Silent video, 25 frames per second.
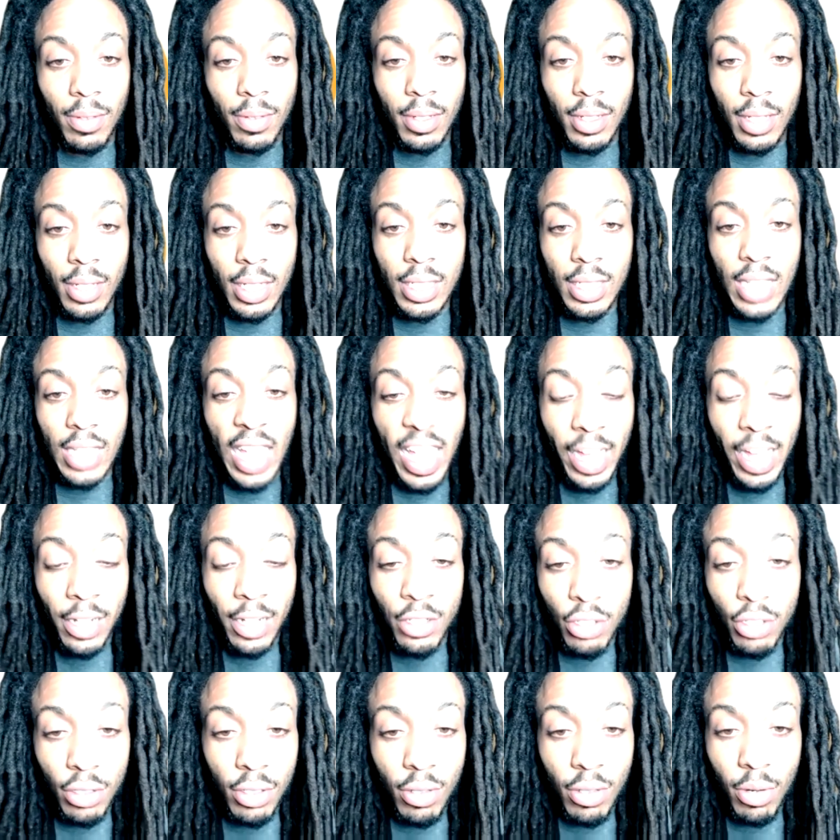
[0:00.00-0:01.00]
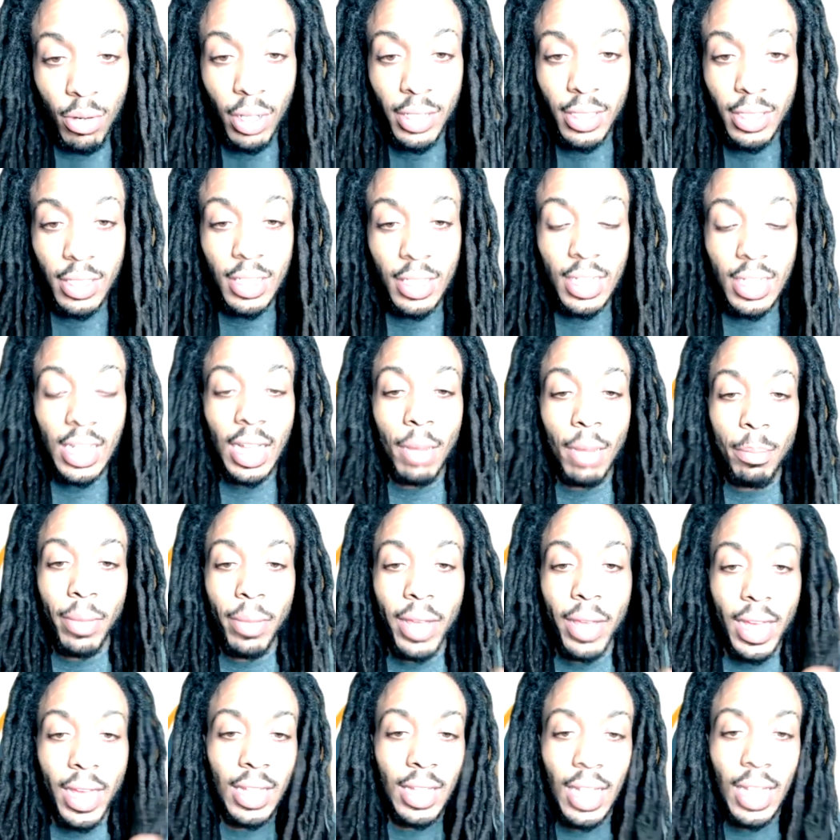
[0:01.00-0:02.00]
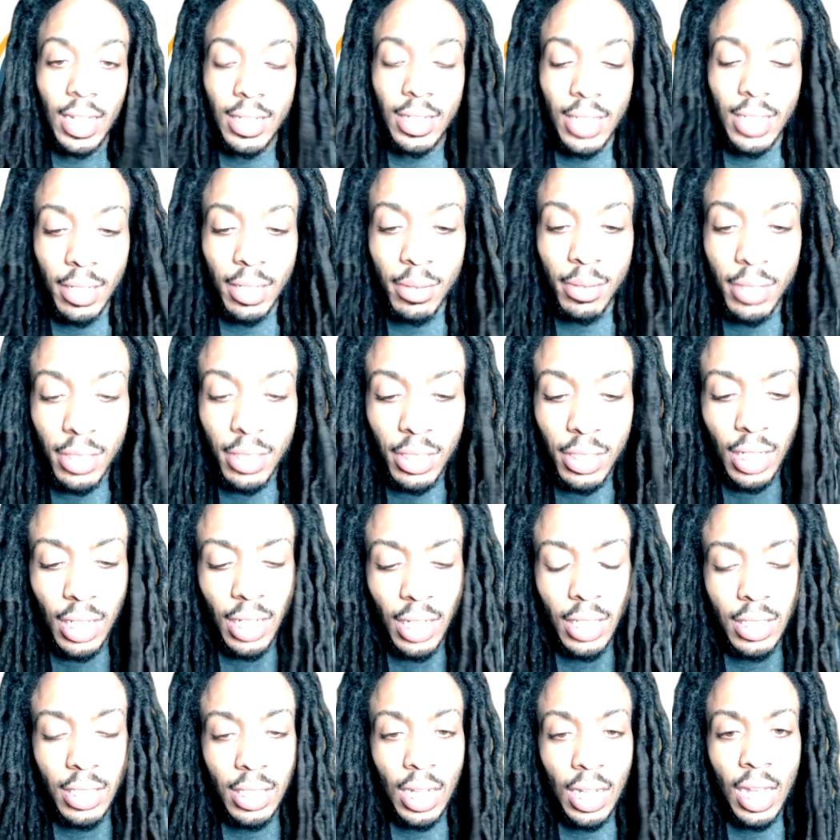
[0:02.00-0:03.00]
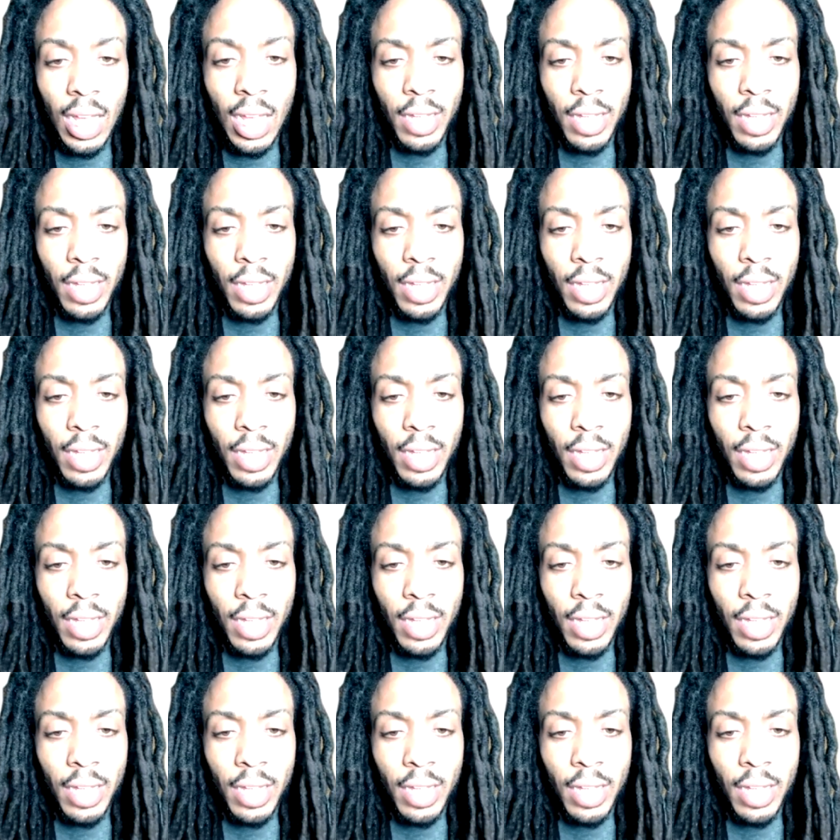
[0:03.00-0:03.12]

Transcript: He said, answer the question. It got bad. Like, damn, the judge,